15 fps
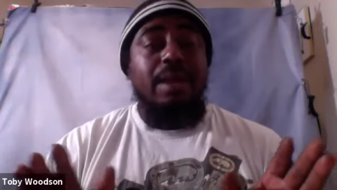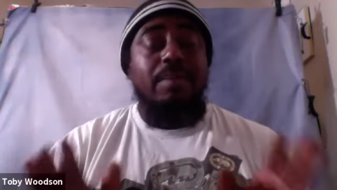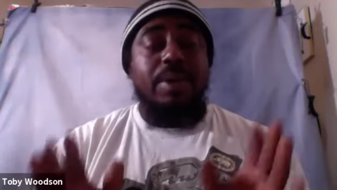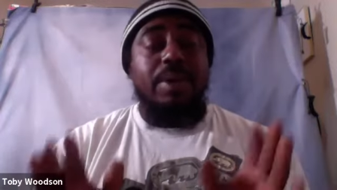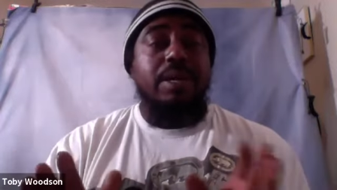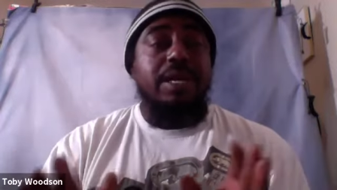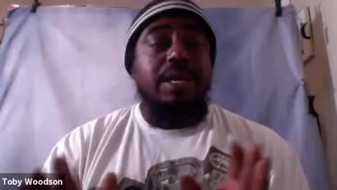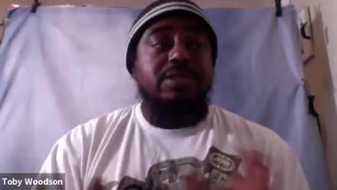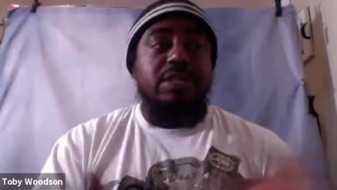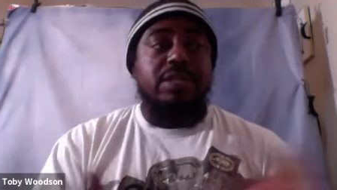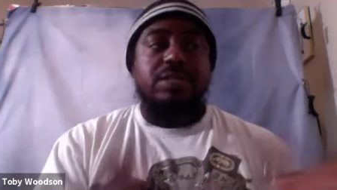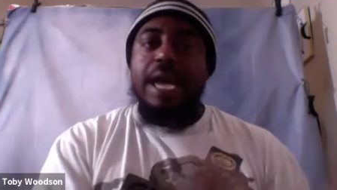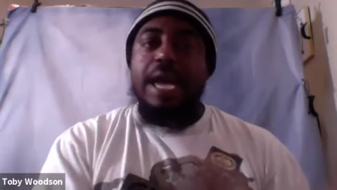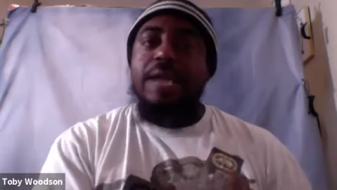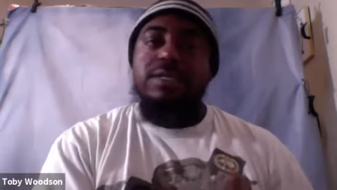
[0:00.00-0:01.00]
But
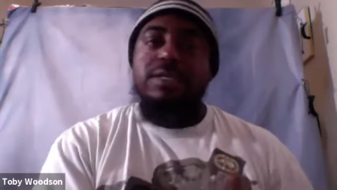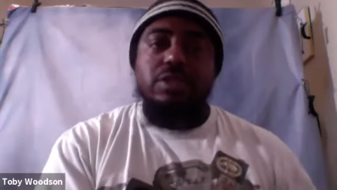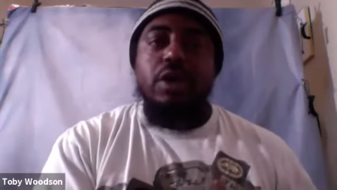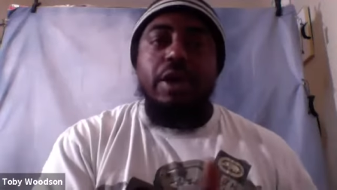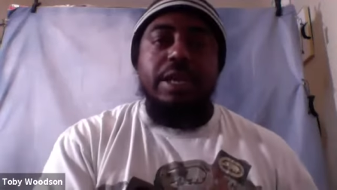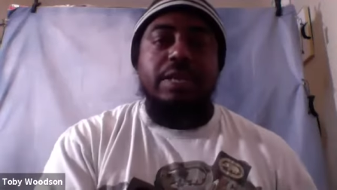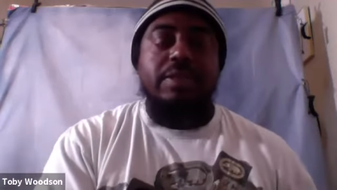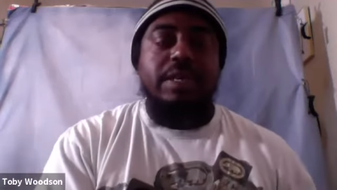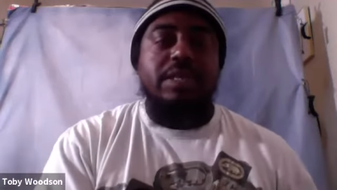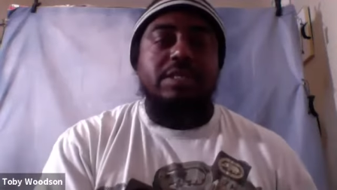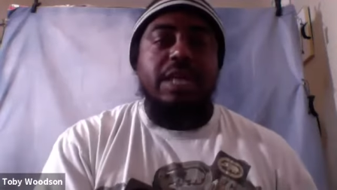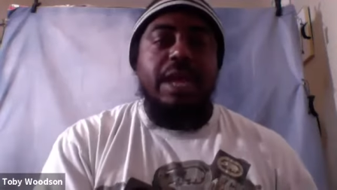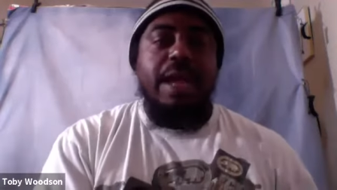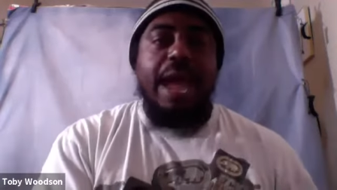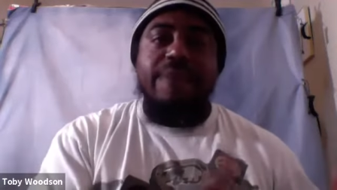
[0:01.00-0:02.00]
since I started this,
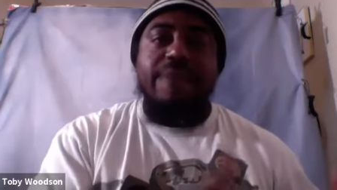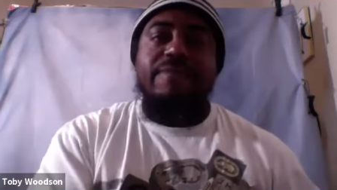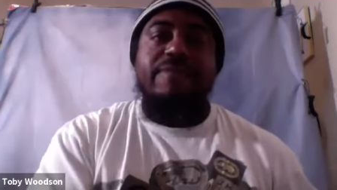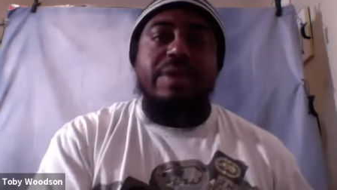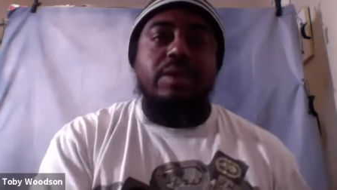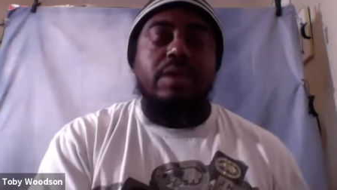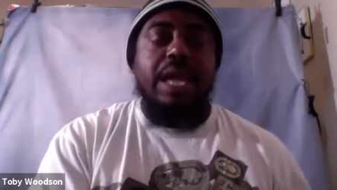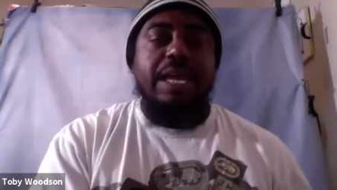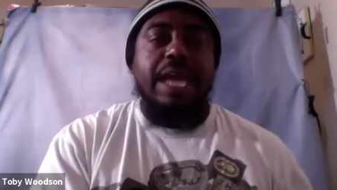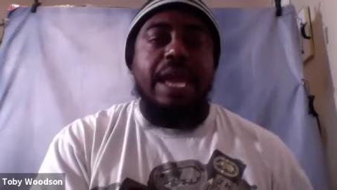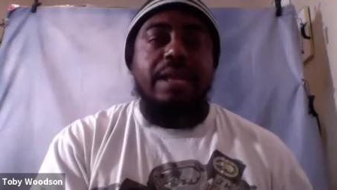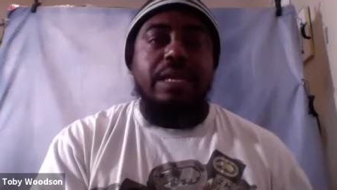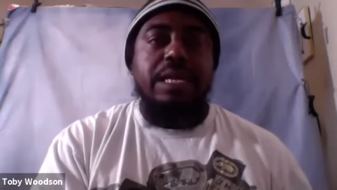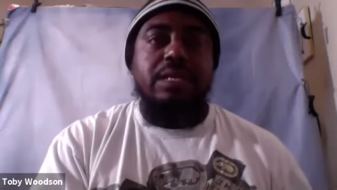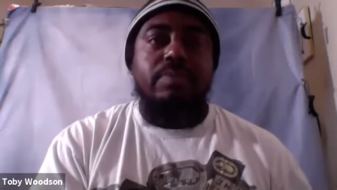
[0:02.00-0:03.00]
I feel like I
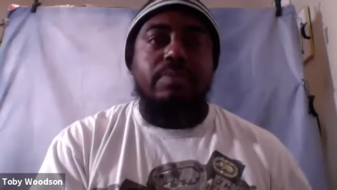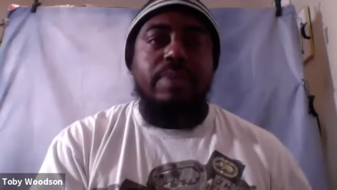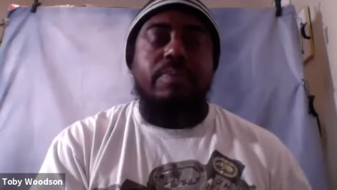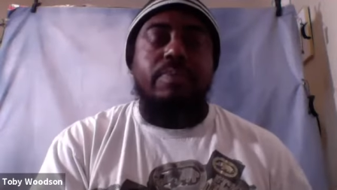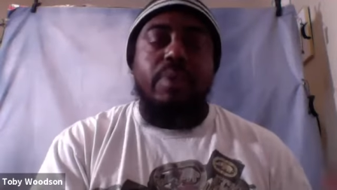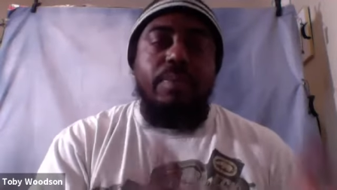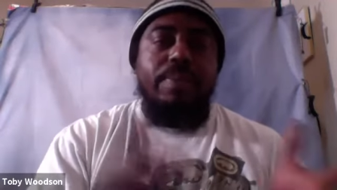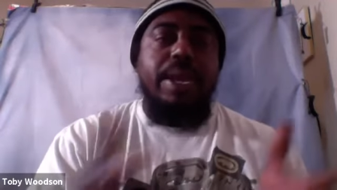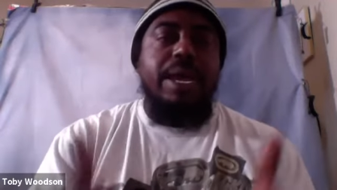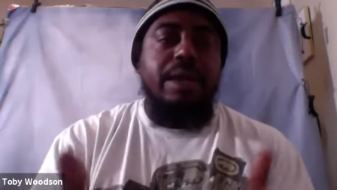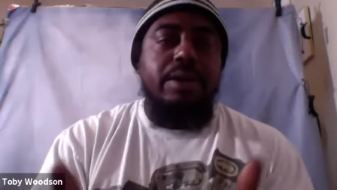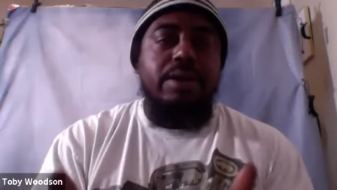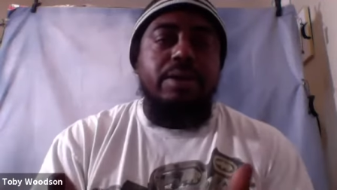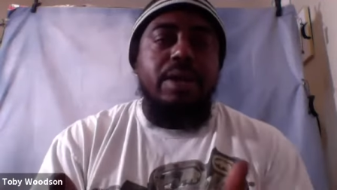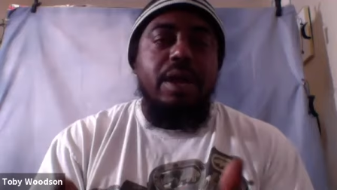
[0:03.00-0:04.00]
need to be
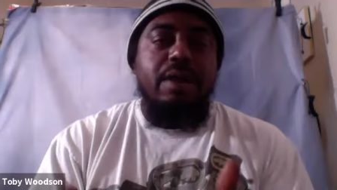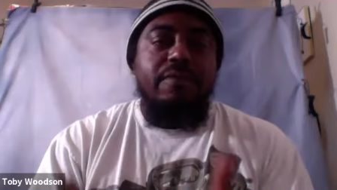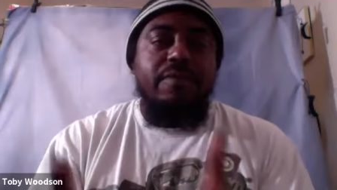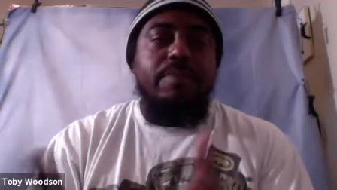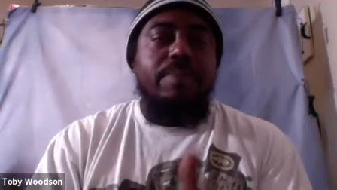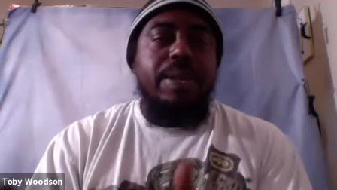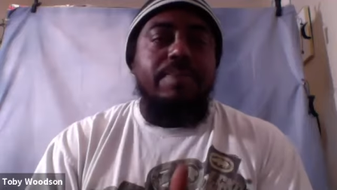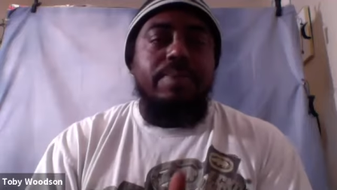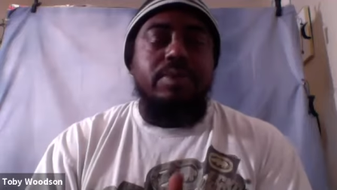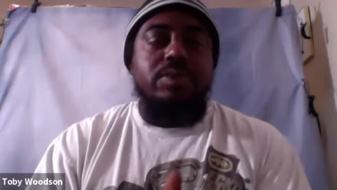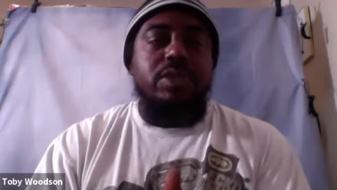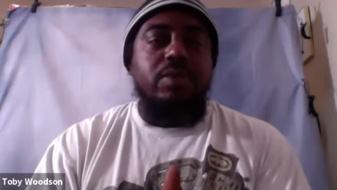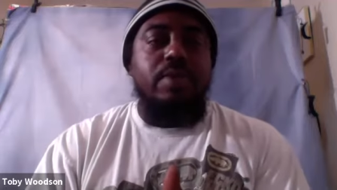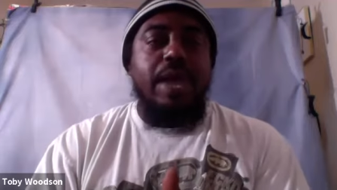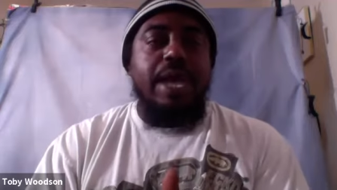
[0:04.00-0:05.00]
prepared for people
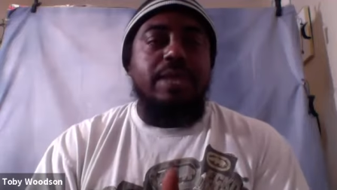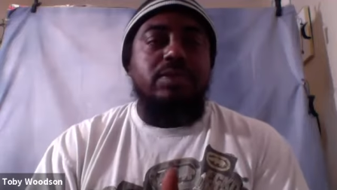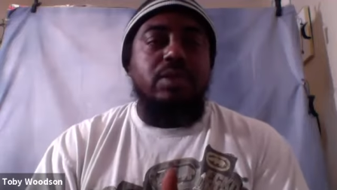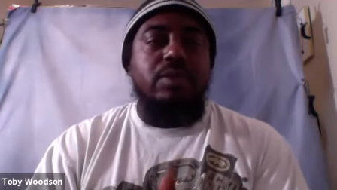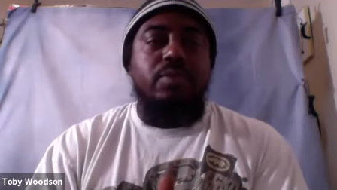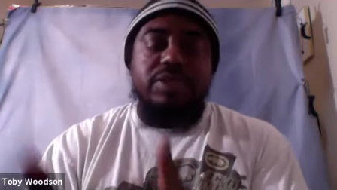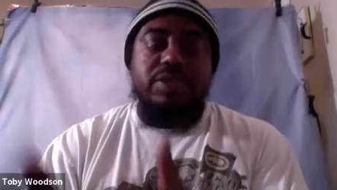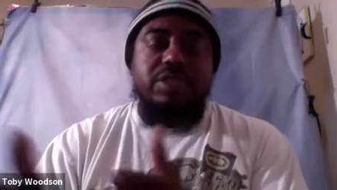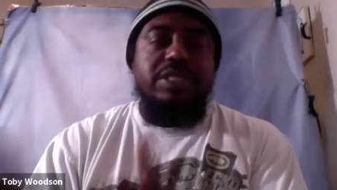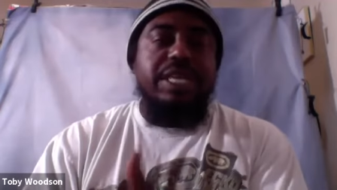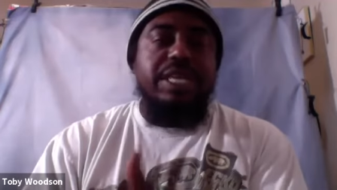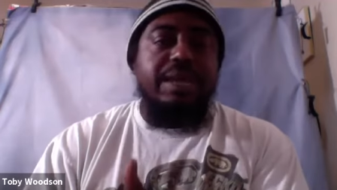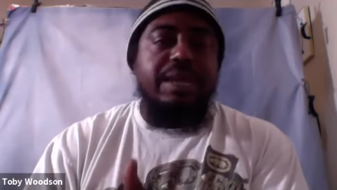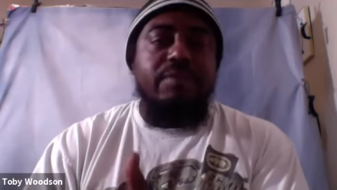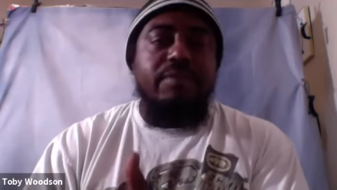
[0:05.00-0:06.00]
to actually
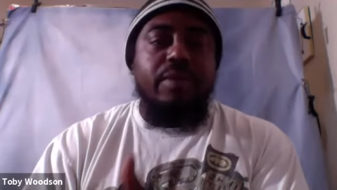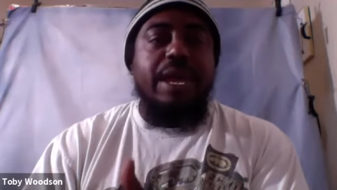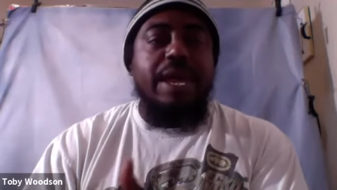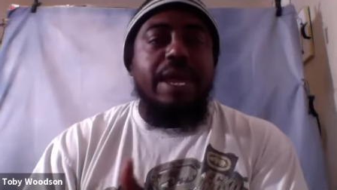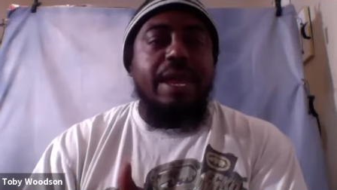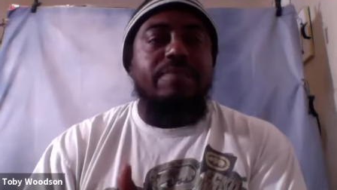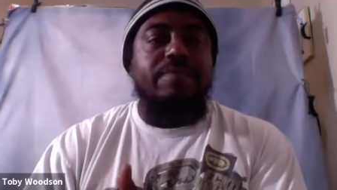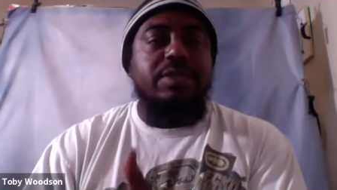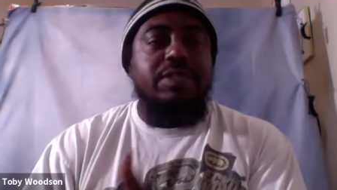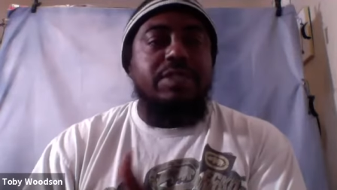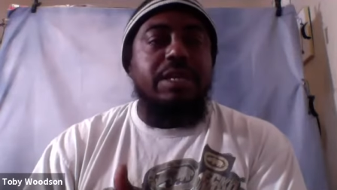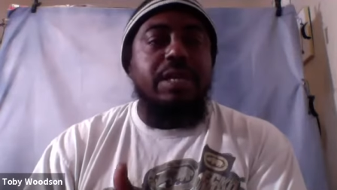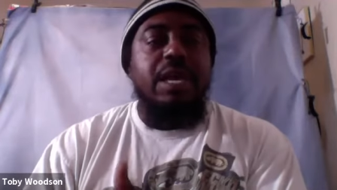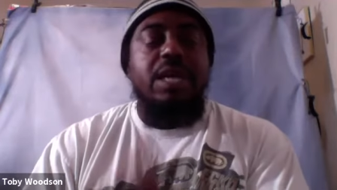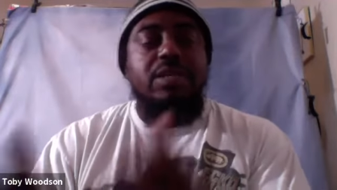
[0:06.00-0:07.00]
receive what I have to
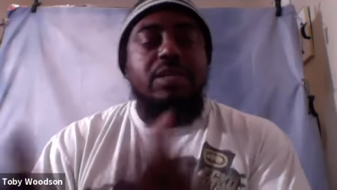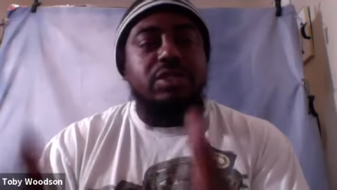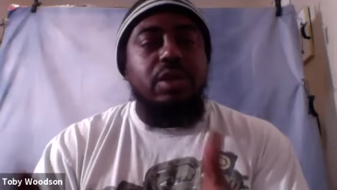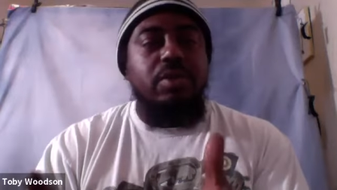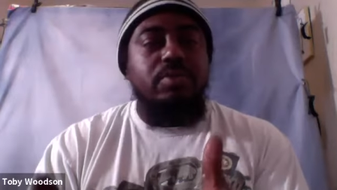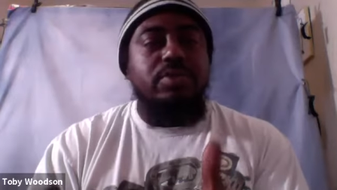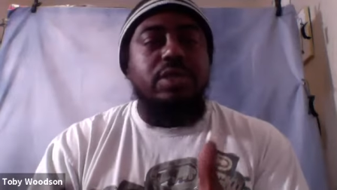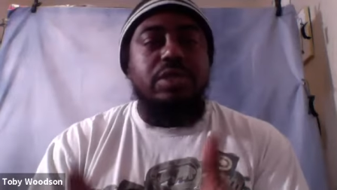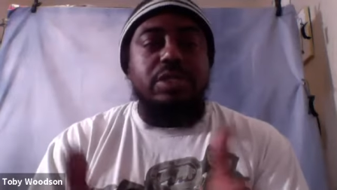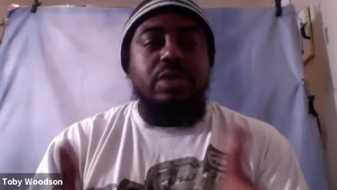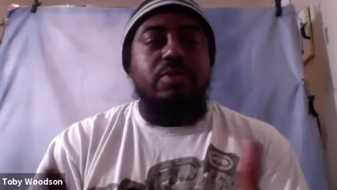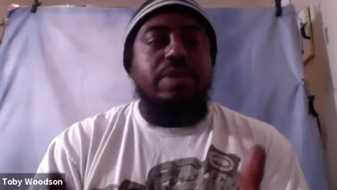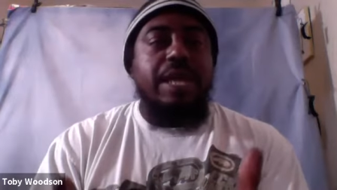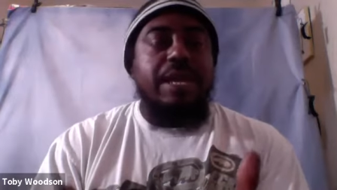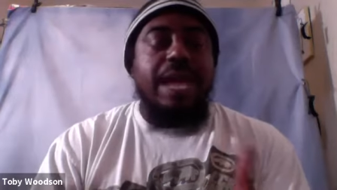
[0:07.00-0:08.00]
say. So to
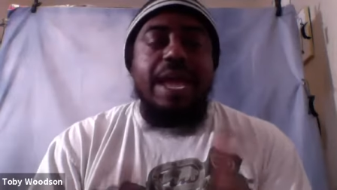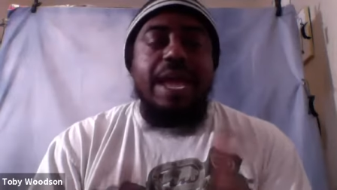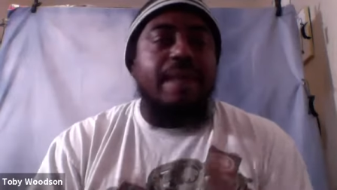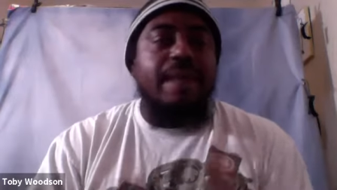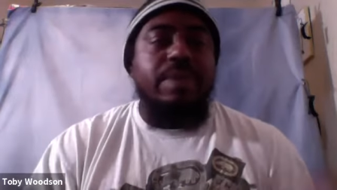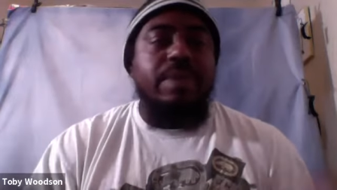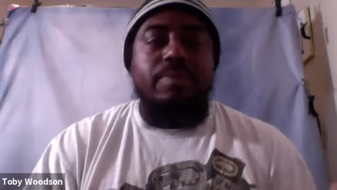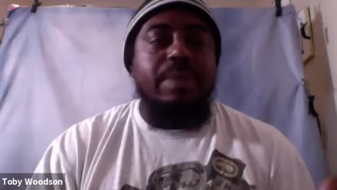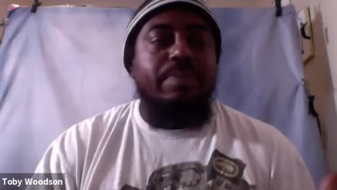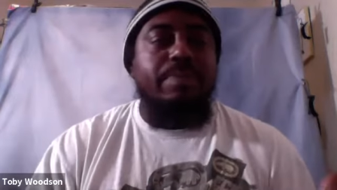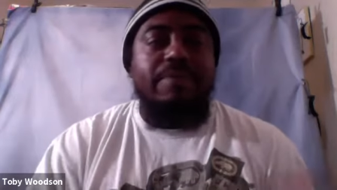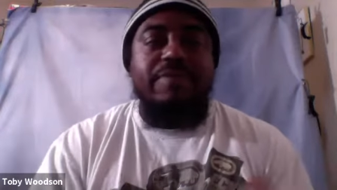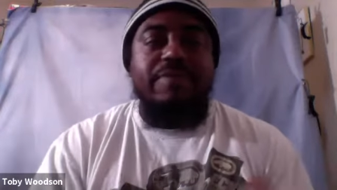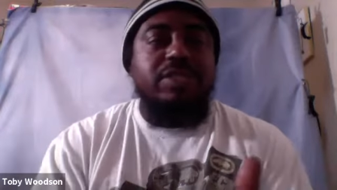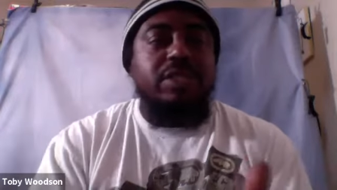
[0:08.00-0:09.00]
do that, I have to be
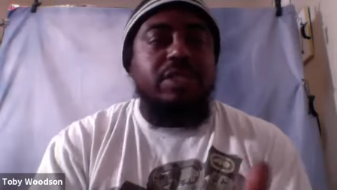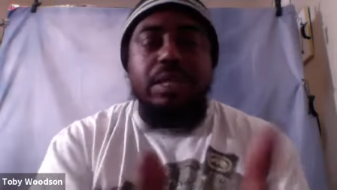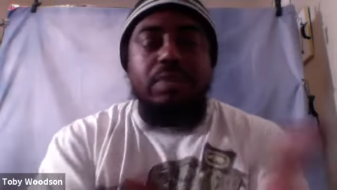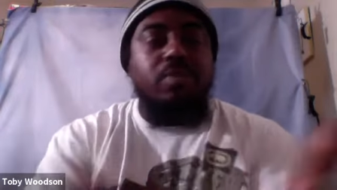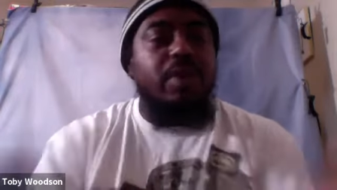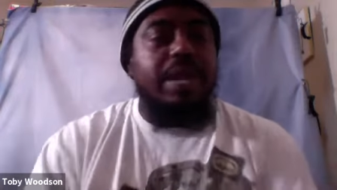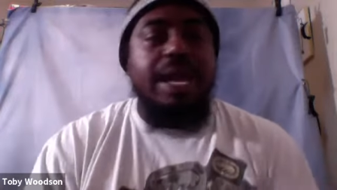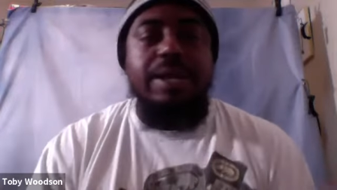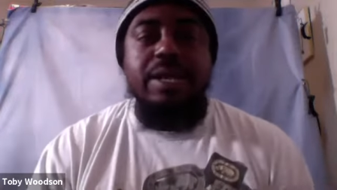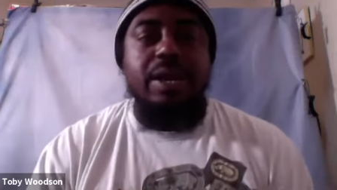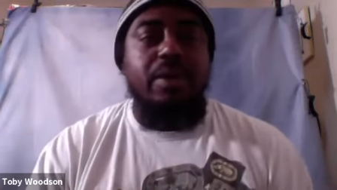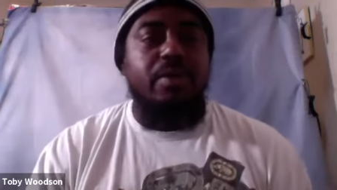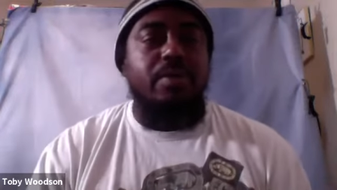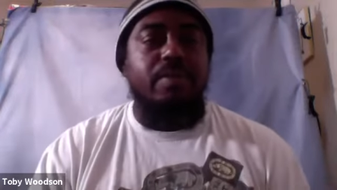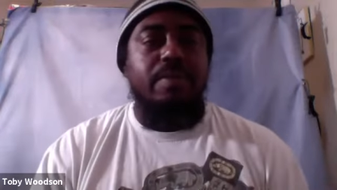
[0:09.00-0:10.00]
proficient in what I know.